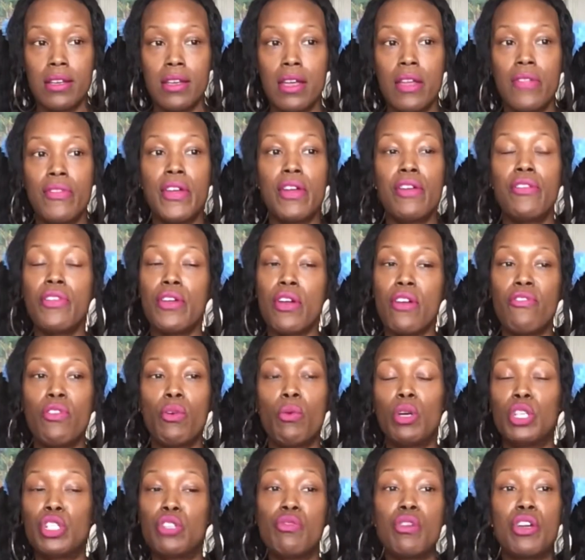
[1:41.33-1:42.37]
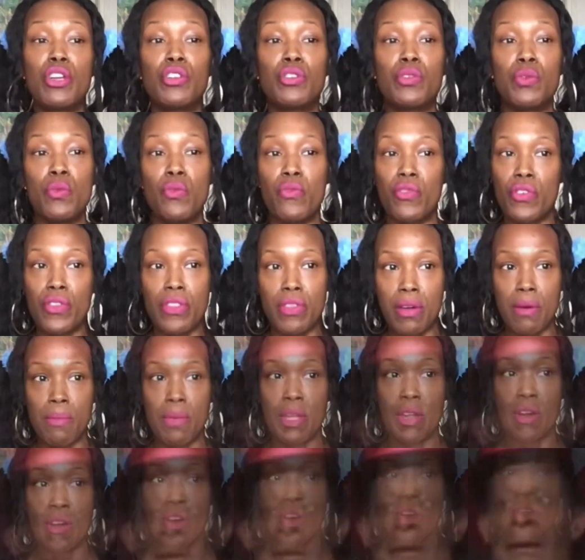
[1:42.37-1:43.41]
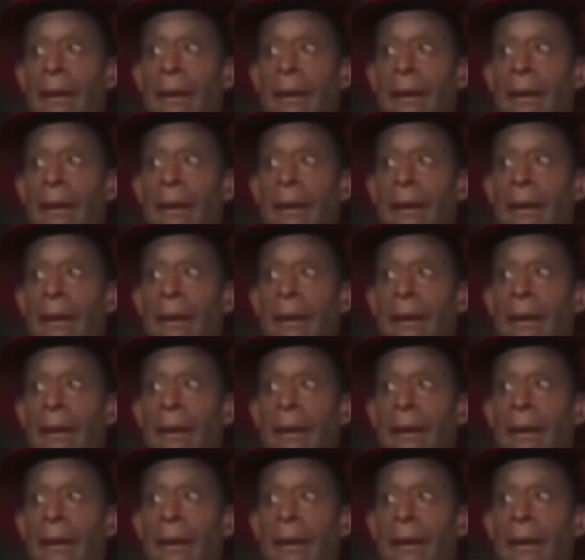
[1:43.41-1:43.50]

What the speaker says: They're there for what you can do for them here.